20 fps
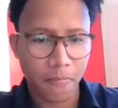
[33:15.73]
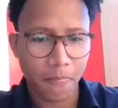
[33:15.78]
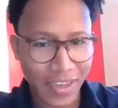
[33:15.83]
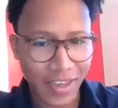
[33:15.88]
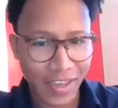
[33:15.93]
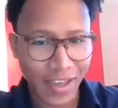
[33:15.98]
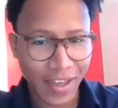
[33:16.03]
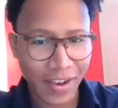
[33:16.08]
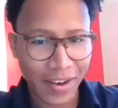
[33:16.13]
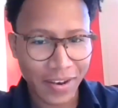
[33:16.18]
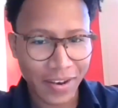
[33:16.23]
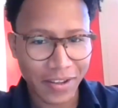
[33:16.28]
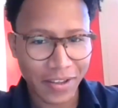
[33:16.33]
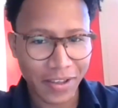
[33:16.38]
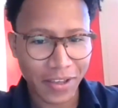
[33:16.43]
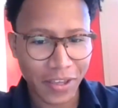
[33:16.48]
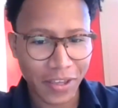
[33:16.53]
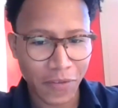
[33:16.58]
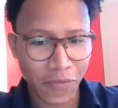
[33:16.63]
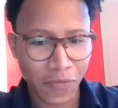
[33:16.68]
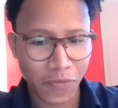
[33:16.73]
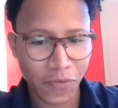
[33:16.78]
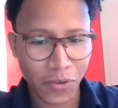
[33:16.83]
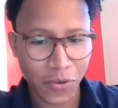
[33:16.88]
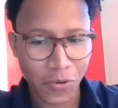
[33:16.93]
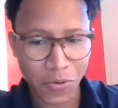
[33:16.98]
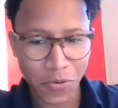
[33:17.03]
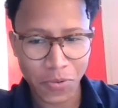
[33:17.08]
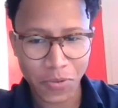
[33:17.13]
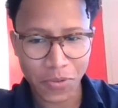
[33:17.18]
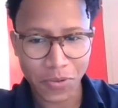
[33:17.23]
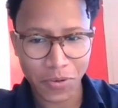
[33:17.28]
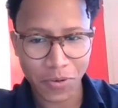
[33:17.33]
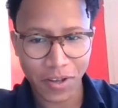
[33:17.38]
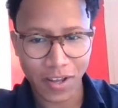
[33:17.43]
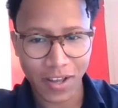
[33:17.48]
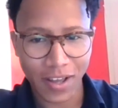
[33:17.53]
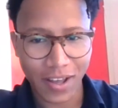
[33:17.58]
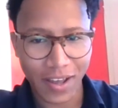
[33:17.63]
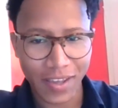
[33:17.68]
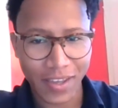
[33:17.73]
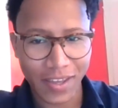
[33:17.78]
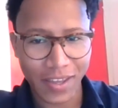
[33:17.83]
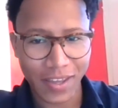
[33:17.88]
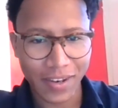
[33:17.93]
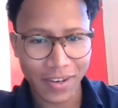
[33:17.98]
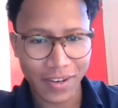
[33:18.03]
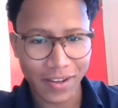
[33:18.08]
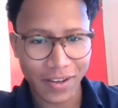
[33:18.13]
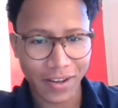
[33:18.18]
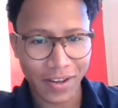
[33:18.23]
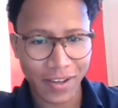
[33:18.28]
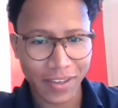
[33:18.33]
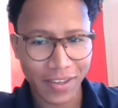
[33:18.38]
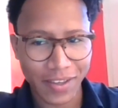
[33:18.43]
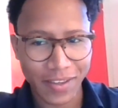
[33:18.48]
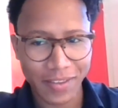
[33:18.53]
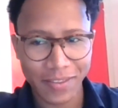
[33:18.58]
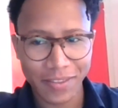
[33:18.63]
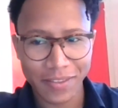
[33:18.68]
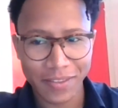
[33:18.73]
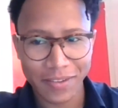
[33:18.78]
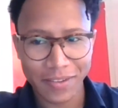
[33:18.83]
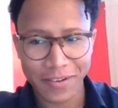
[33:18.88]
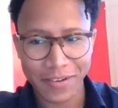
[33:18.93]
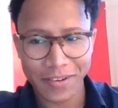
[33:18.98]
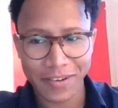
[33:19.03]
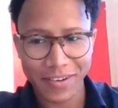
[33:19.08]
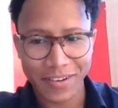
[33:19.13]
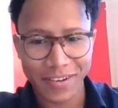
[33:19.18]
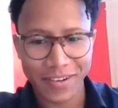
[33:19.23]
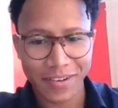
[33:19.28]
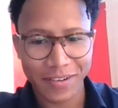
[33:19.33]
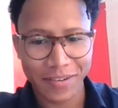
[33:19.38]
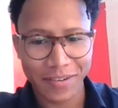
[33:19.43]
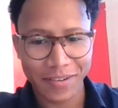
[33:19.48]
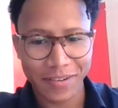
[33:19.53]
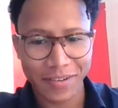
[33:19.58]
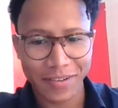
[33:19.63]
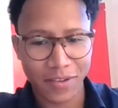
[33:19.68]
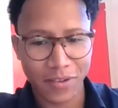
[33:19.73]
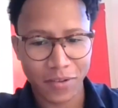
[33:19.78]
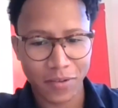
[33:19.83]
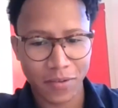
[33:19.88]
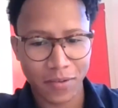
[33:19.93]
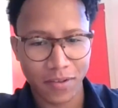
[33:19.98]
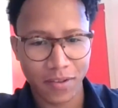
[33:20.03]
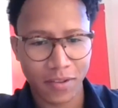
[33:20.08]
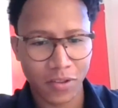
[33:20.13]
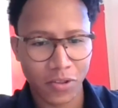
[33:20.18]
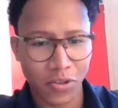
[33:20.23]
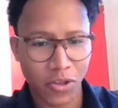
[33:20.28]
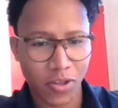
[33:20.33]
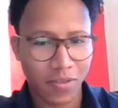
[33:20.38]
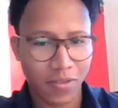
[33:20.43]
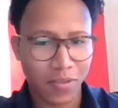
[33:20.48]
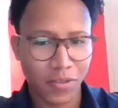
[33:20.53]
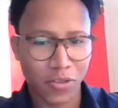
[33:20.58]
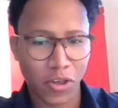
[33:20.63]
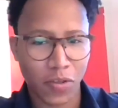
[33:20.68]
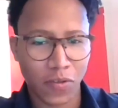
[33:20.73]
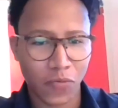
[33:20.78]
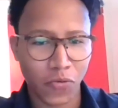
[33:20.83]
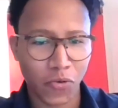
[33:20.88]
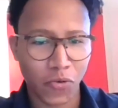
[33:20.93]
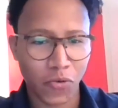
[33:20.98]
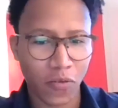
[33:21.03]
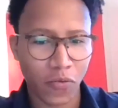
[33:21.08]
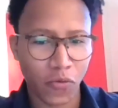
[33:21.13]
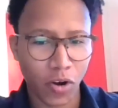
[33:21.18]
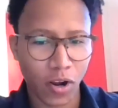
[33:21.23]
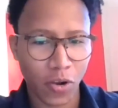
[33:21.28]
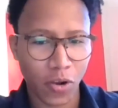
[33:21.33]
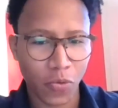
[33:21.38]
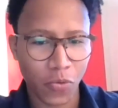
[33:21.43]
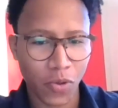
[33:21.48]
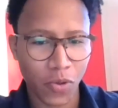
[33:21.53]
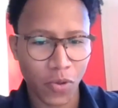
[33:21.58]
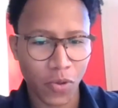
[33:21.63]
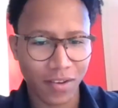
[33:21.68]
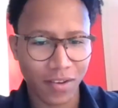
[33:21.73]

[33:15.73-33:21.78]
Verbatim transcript: uh, can, uh, if you, do, uh, I can, I can uh, just just for for a quick